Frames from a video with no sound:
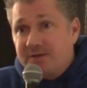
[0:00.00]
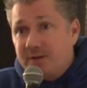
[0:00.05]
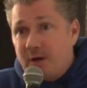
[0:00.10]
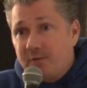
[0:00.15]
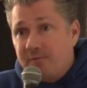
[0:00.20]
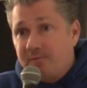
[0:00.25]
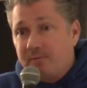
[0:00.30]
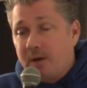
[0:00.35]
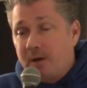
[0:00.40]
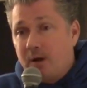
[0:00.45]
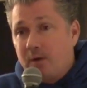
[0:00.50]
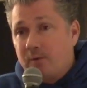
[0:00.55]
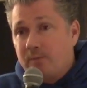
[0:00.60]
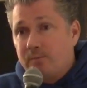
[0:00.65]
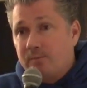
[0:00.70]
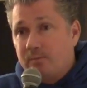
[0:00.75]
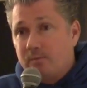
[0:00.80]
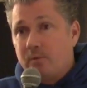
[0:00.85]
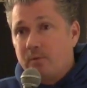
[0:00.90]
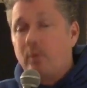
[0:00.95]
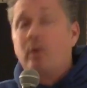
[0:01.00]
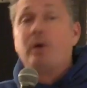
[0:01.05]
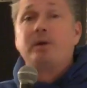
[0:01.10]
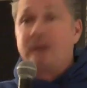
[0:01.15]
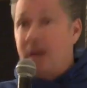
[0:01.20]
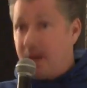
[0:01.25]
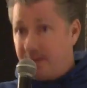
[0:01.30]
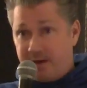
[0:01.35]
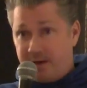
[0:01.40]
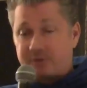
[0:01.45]
nice how
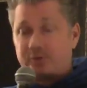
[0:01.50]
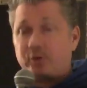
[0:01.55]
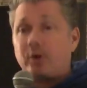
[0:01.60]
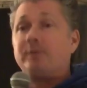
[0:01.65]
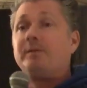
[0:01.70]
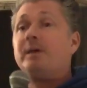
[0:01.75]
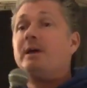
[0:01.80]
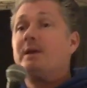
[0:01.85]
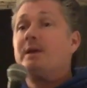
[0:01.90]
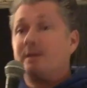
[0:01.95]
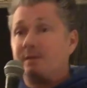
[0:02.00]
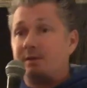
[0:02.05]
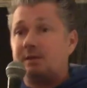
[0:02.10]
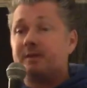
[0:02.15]
well yeah that is annoying,